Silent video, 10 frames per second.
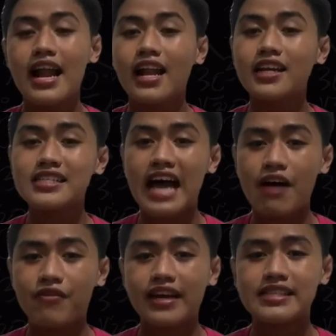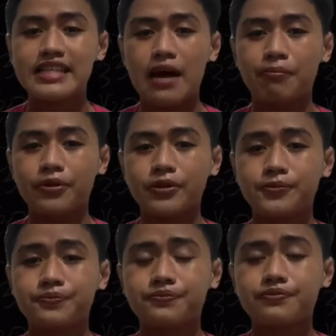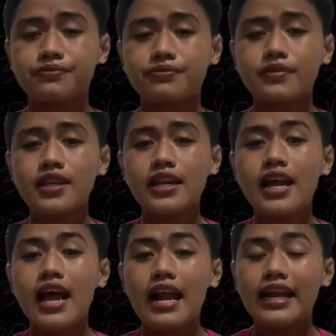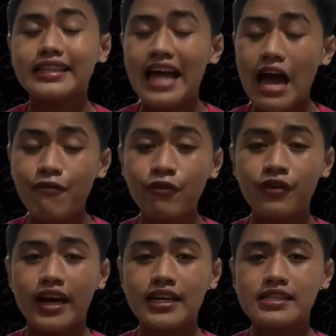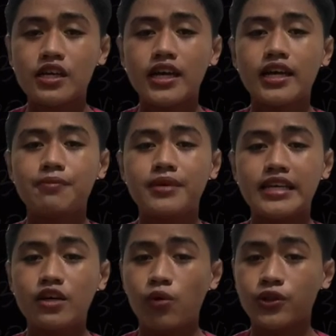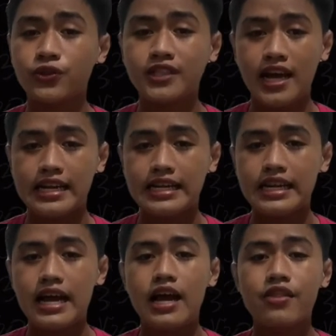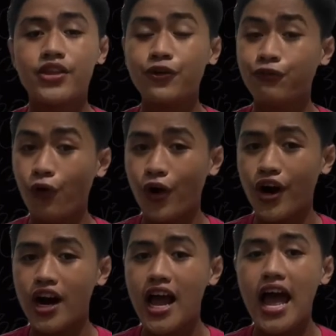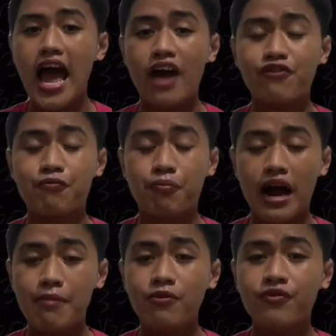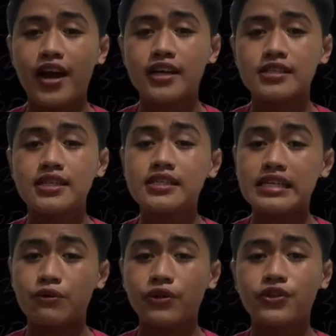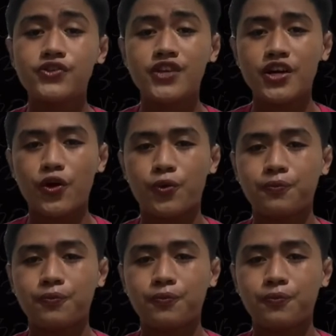Let us have an example. Let f of x be equal to 10. Therefore, f prime of x is equal to 0.